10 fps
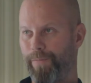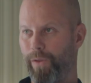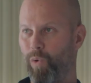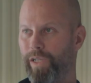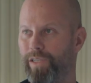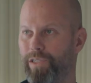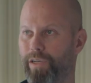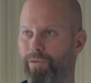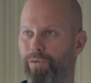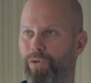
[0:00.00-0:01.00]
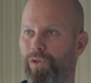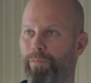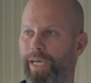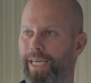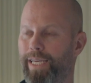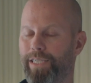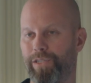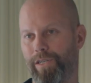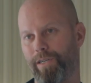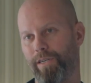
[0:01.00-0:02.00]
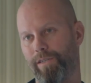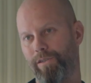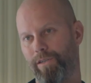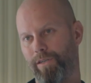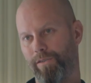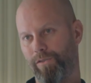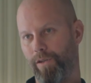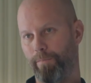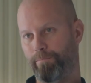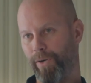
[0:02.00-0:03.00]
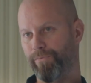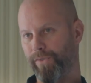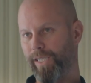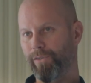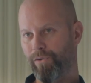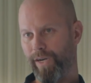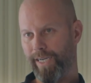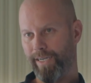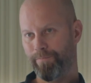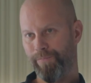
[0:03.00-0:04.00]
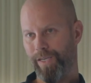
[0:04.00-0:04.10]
The one dish I'm going to make is a puffed dill cracker.